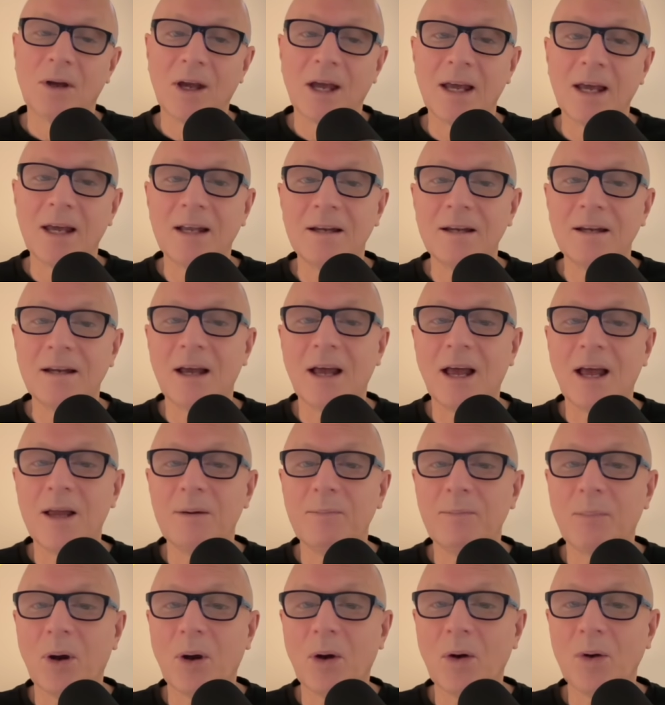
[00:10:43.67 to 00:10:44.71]
In a
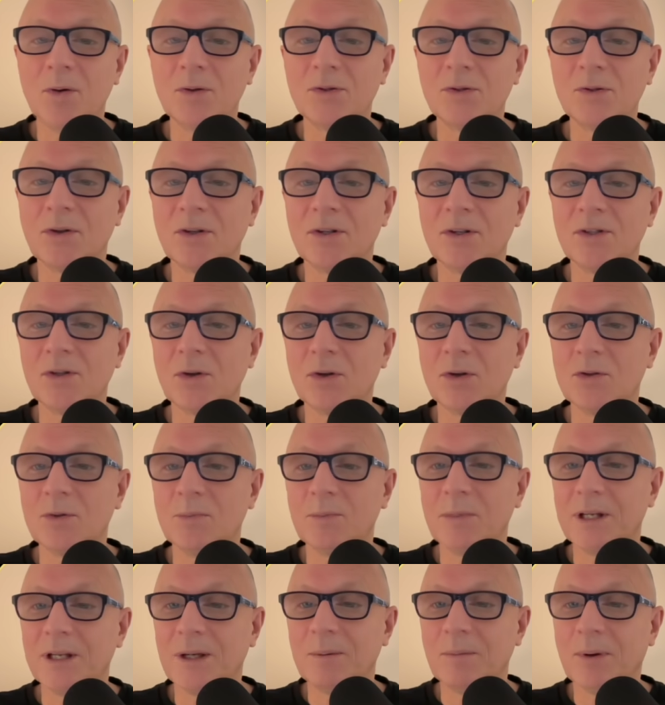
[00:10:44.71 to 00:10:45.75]
post on a social
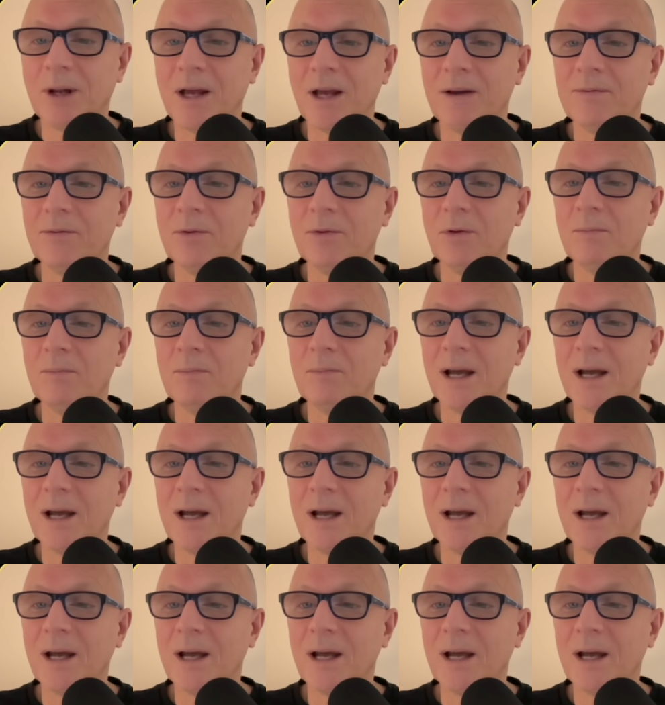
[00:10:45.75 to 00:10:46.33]
media platform,